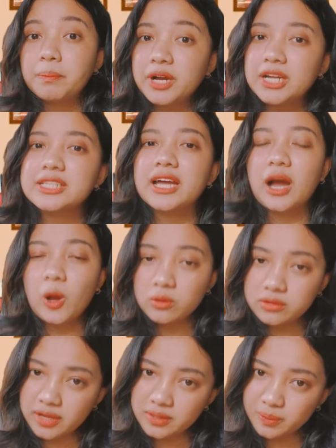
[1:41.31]
but a
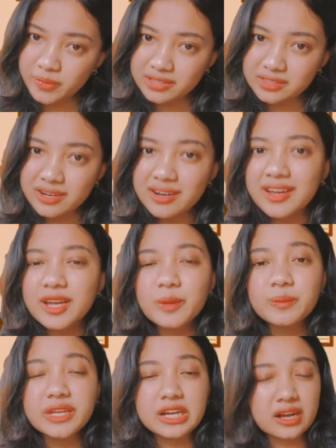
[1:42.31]
whole lot better
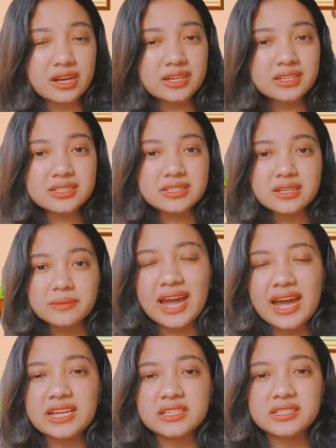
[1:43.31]
because it
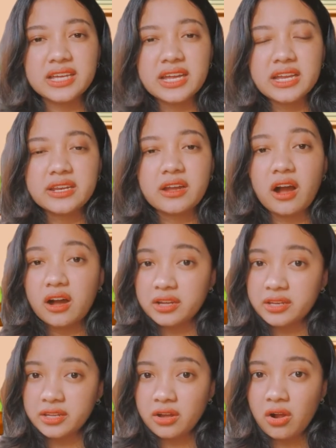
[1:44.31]
has an
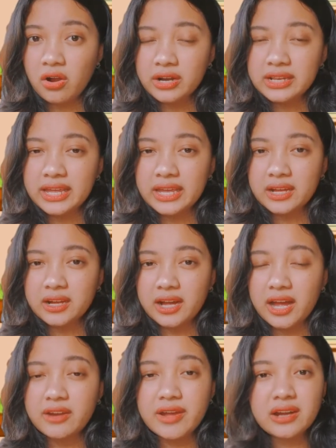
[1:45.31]
audio or like
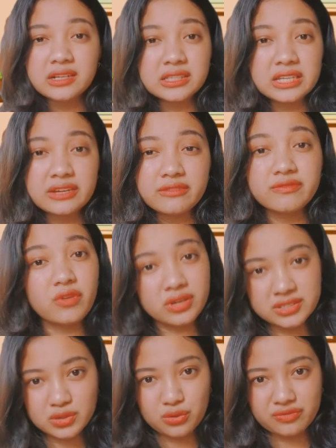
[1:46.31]
a narrative
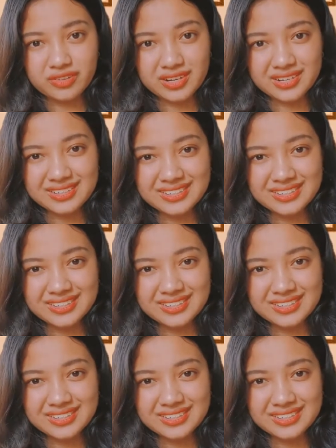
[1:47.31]
voiceover.